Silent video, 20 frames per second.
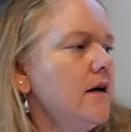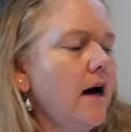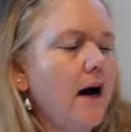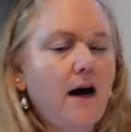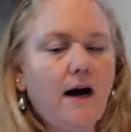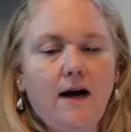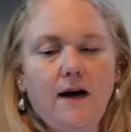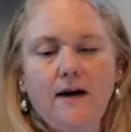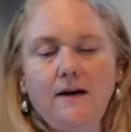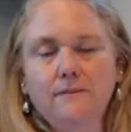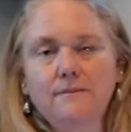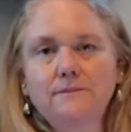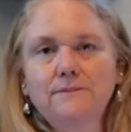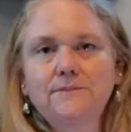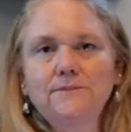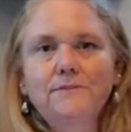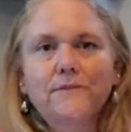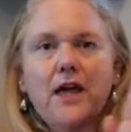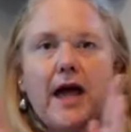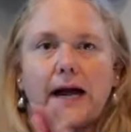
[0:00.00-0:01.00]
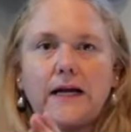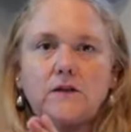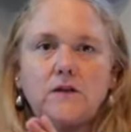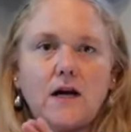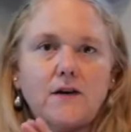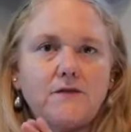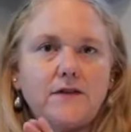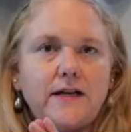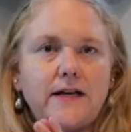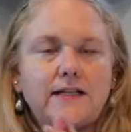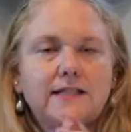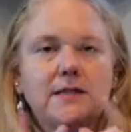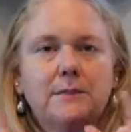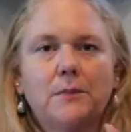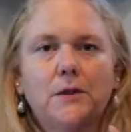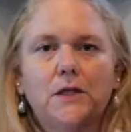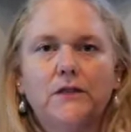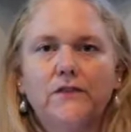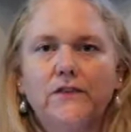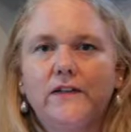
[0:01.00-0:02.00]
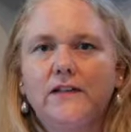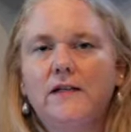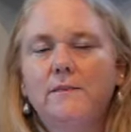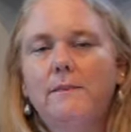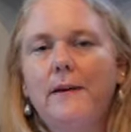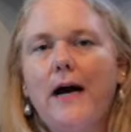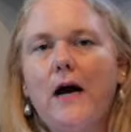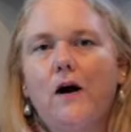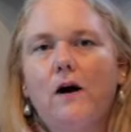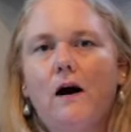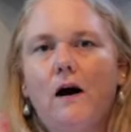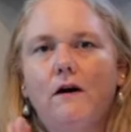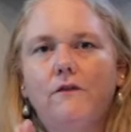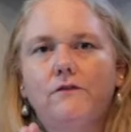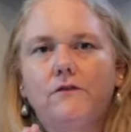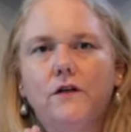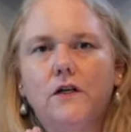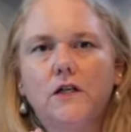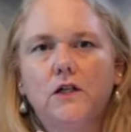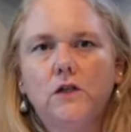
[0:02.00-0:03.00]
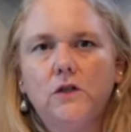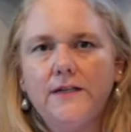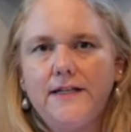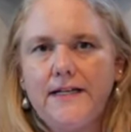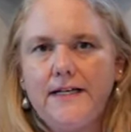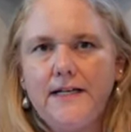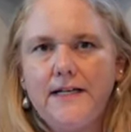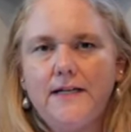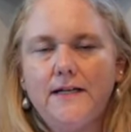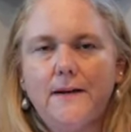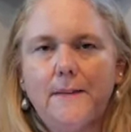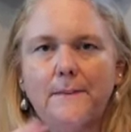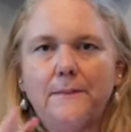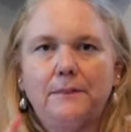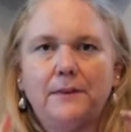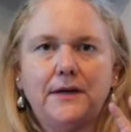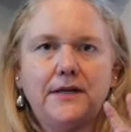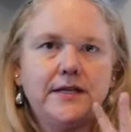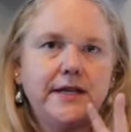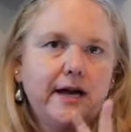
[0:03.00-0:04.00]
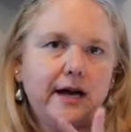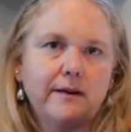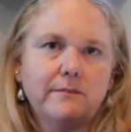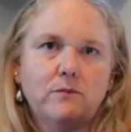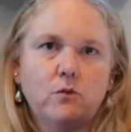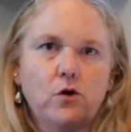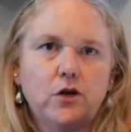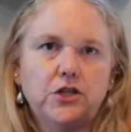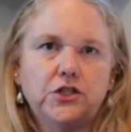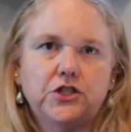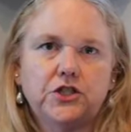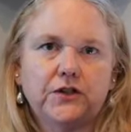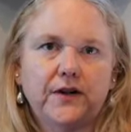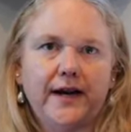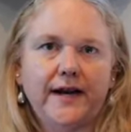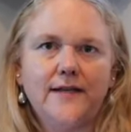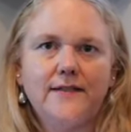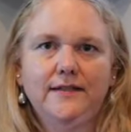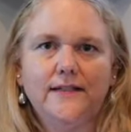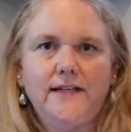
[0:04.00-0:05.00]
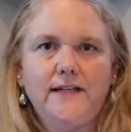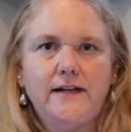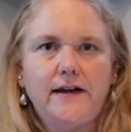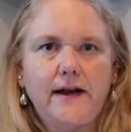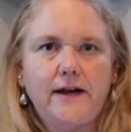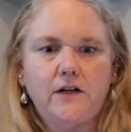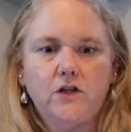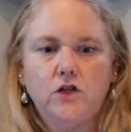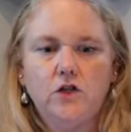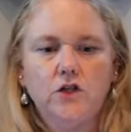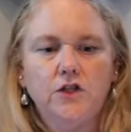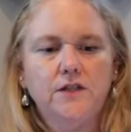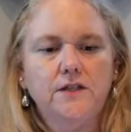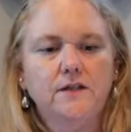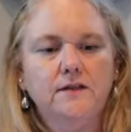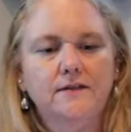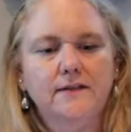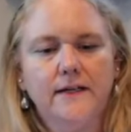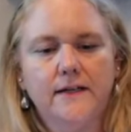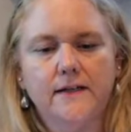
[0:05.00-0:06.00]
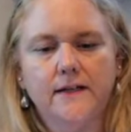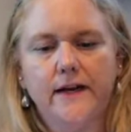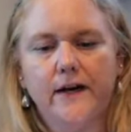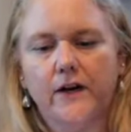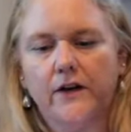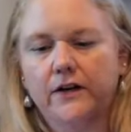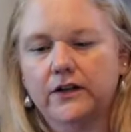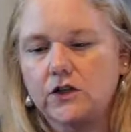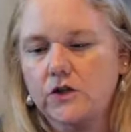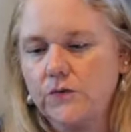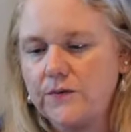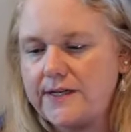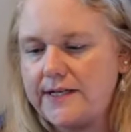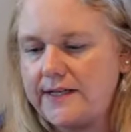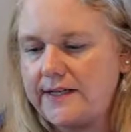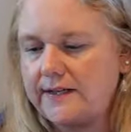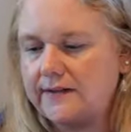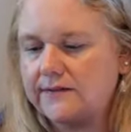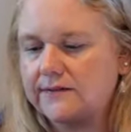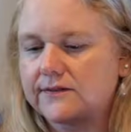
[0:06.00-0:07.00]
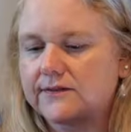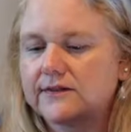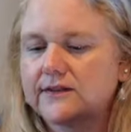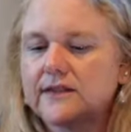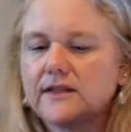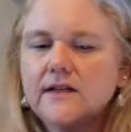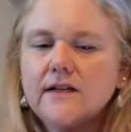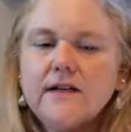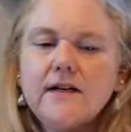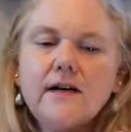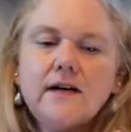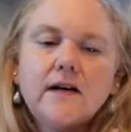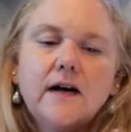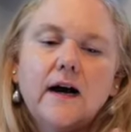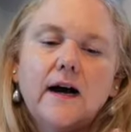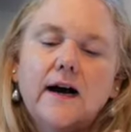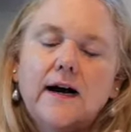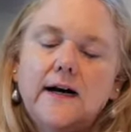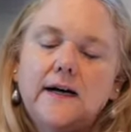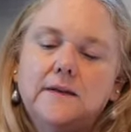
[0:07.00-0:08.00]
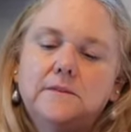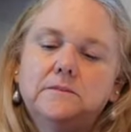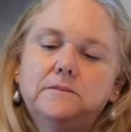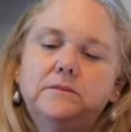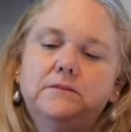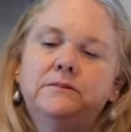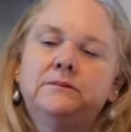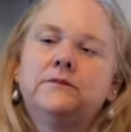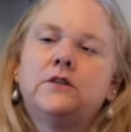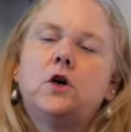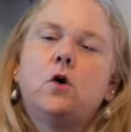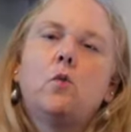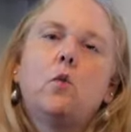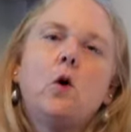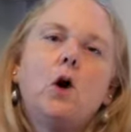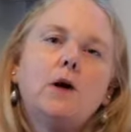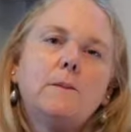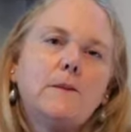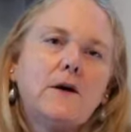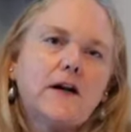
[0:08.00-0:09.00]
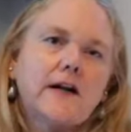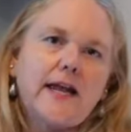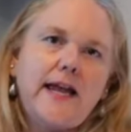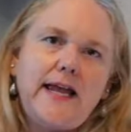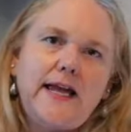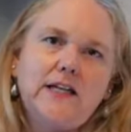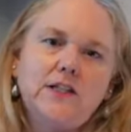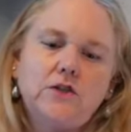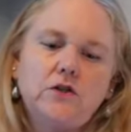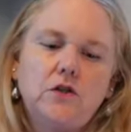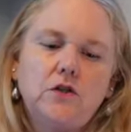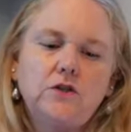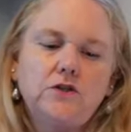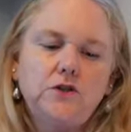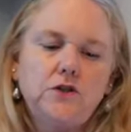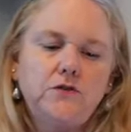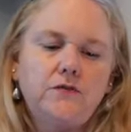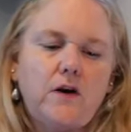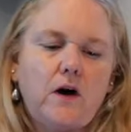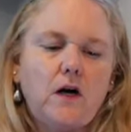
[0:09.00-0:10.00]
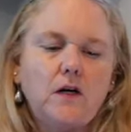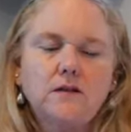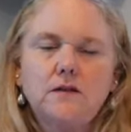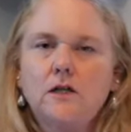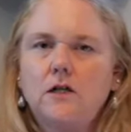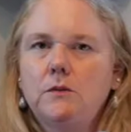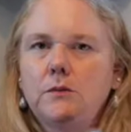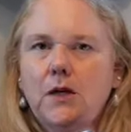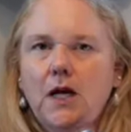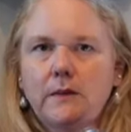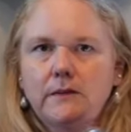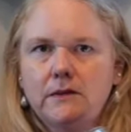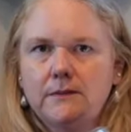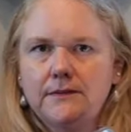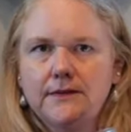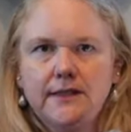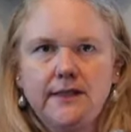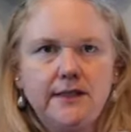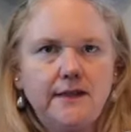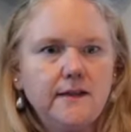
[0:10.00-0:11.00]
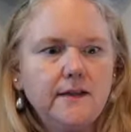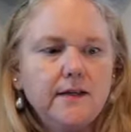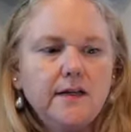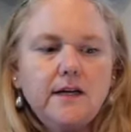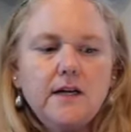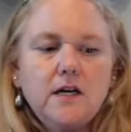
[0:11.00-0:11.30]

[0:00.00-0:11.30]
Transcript: I love it. It's the perfect amount of clean, but yet moisturizing and a good skincare ingredient. Walmart candles, you've also probably...